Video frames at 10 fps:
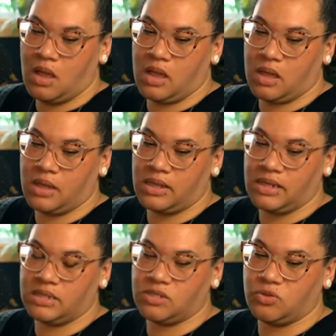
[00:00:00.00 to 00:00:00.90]
Uh, it
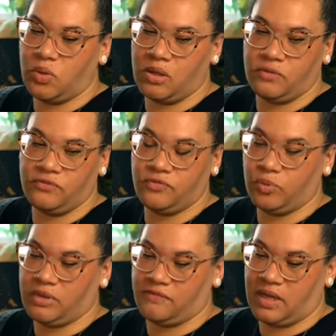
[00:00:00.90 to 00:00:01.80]
is twelve
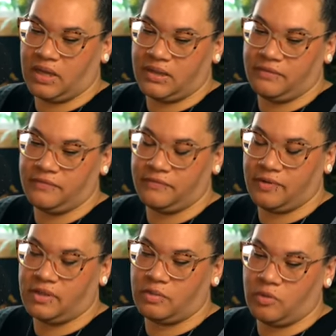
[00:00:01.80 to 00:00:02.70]
twenty-five
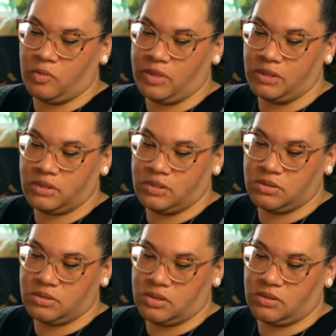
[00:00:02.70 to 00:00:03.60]
at the moment.
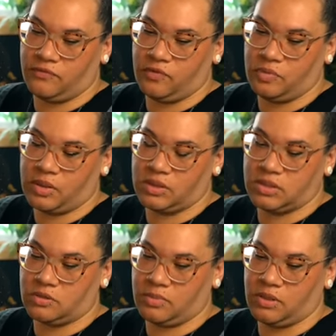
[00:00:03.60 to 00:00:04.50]
In a few months,
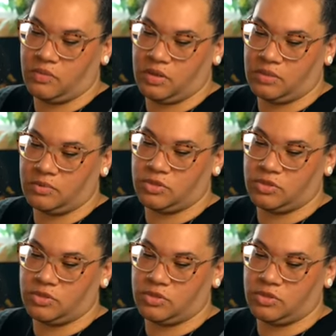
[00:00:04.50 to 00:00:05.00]
it'll be going up